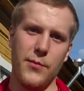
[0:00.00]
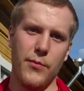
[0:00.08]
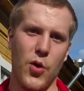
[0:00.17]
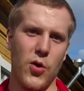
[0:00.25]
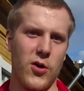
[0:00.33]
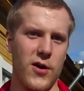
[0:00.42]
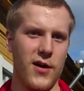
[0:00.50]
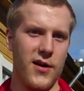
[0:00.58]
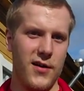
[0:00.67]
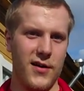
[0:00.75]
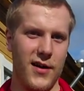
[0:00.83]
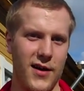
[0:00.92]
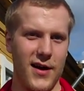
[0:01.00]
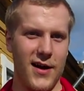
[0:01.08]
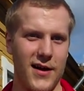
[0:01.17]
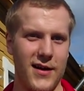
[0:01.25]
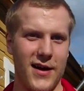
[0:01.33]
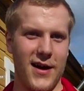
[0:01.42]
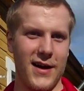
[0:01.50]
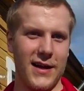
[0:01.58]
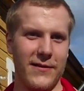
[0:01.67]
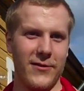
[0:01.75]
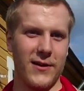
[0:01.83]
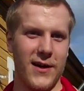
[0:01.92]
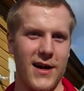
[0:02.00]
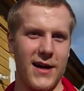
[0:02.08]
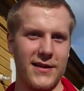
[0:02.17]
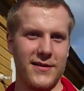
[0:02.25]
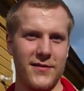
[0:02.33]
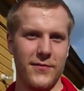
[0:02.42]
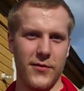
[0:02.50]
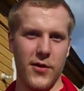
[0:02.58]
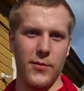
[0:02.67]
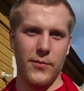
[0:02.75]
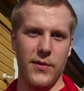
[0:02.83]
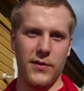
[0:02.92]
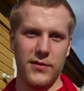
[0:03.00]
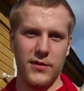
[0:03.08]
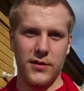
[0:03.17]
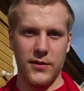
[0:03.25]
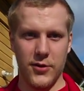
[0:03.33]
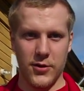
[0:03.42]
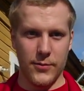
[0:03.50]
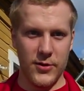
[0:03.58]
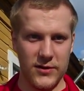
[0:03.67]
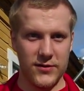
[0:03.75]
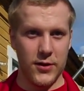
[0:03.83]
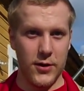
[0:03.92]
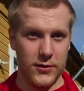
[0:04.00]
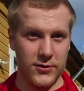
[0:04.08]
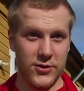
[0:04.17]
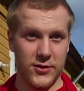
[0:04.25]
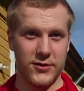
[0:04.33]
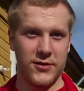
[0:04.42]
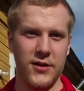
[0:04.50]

more high level guys from normal soldiers.